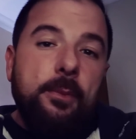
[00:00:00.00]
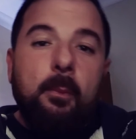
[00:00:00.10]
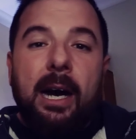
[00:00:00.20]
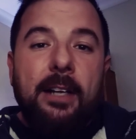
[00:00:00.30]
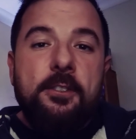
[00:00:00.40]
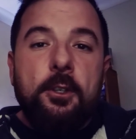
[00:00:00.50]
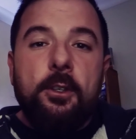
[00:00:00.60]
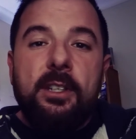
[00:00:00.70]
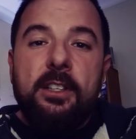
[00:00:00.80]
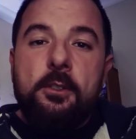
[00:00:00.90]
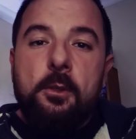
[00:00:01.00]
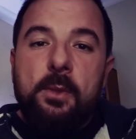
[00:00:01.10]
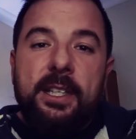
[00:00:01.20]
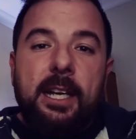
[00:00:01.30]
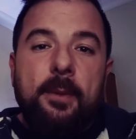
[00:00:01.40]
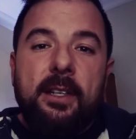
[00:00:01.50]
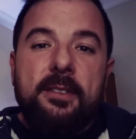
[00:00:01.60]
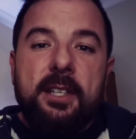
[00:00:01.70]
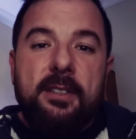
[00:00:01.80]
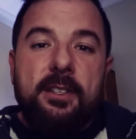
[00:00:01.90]
my journey to becoming a
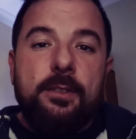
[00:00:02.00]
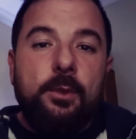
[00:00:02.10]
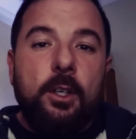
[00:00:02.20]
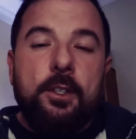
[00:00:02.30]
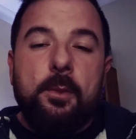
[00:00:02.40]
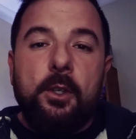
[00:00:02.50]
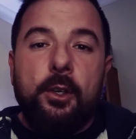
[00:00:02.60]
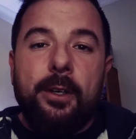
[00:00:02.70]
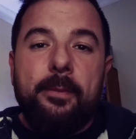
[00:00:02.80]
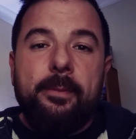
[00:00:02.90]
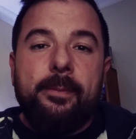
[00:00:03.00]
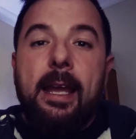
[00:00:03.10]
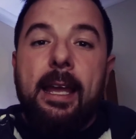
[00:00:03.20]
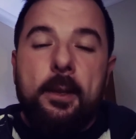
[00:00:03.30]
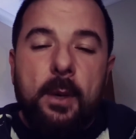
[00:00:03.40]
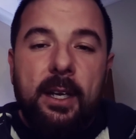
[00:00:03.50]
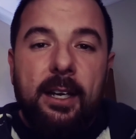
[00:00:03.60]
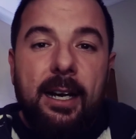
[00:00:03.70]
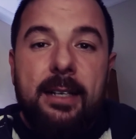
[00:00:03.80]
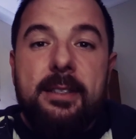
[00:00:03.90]
successful entrepreneur. Anyway,
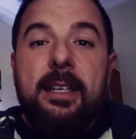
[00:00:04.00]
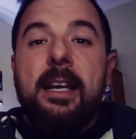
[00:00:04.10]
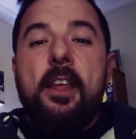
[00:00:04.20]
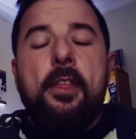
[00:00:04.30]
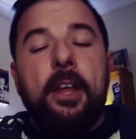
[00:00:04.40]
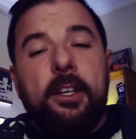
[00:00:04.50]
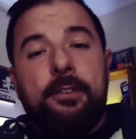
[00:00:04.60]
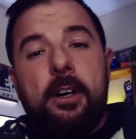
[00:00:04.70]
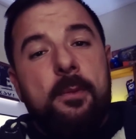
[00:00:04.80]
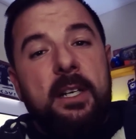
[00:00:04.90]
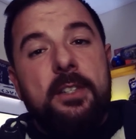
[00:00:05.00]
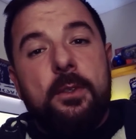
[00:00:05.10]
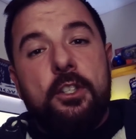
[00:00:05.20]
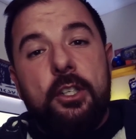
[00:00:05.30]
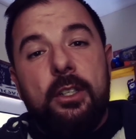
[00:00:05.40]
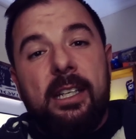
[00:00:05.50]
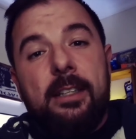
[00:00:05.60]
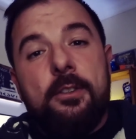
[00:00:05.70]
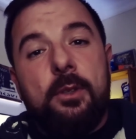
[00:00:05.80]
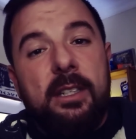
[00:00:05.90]
guys, thank you very much for tuning
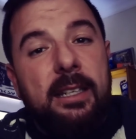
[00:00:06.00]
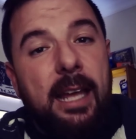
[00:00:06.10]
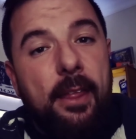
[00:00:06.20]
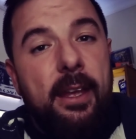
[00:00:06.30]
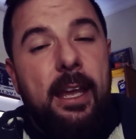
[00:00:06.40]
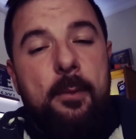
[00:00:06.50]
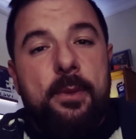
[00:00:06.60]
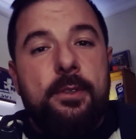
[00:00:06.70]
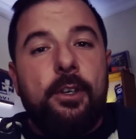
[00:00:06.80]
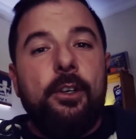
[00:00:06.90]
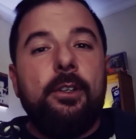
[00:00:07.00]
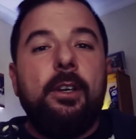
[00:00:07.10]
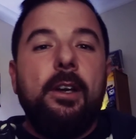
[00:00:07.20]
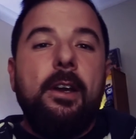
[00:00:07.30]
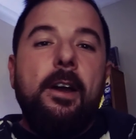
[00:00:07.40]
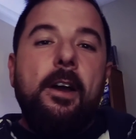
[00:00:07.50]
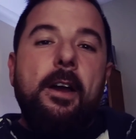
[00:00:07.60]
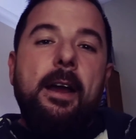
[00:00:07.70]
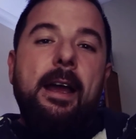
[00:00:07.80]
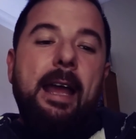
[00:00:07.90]
into another episode.
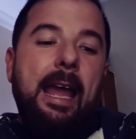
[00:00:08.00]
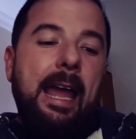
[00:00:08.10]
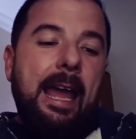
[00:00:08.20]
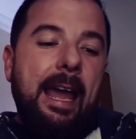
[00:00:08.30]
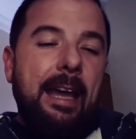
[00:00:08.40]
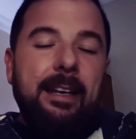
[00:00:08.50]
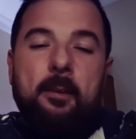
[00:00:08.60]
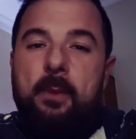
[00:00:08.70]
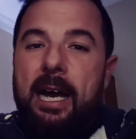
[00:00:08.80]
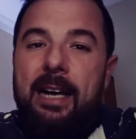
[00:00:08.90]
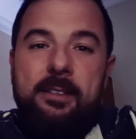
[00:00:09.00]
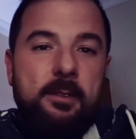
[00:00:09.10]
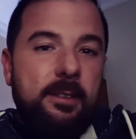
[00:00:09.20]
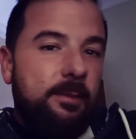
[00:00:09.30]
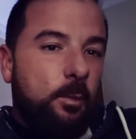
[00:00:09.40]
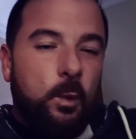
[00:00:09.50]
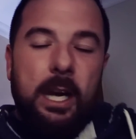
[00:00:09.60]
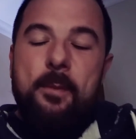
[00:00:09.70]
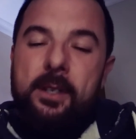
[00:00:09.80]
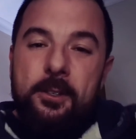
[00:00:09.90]
And about,
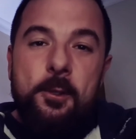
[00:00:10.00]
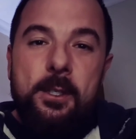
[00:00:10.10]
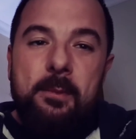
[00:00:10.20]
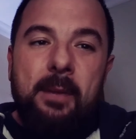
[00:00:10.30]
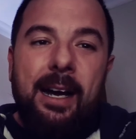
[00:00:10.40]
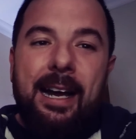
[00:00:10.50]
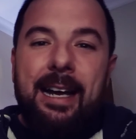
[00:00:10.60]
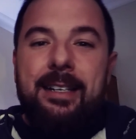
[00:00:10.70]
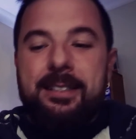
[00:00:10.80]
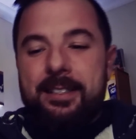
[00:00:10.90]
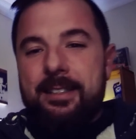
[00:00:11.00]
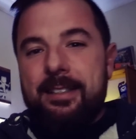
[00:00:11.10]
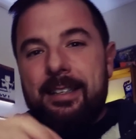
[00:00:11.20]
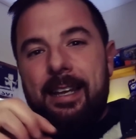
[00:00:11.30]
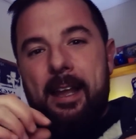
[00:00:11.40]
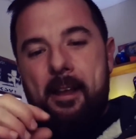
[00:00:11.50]
will I be losing my house?